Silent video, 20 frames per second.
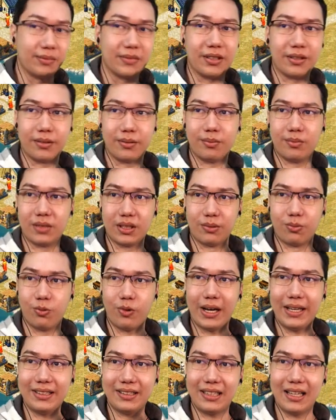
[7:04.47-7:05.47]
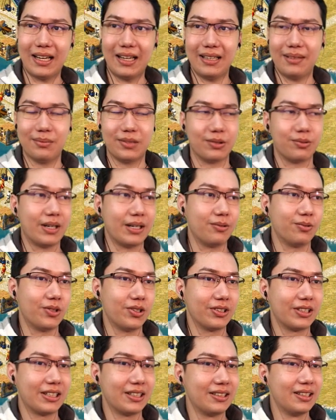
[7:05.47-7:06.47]
the, the white guy, the white
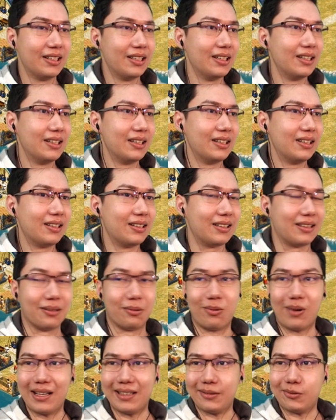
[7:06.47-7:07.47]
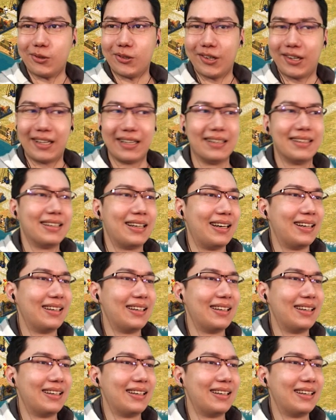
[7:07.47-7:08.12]
walker. The white walker.